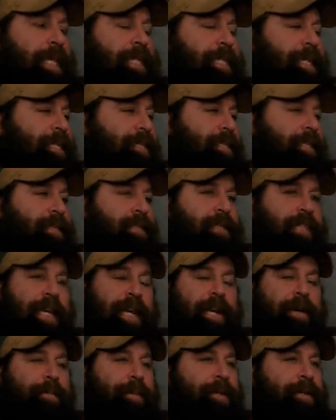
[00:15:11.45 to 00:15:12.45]
decent
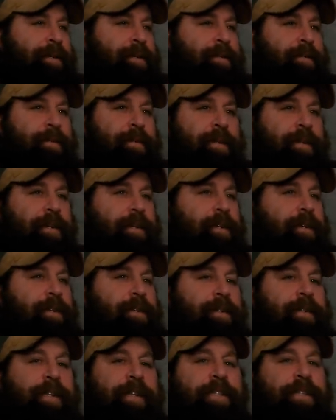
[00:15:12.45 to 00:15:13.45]
salmon or
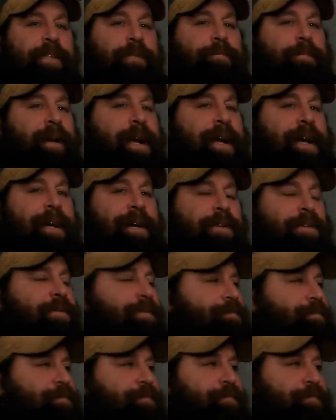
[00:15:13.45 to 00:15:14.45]
decent
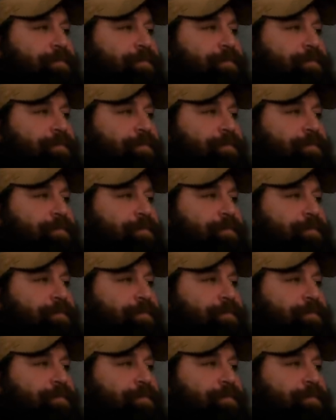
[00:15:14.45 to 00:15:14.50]
brown.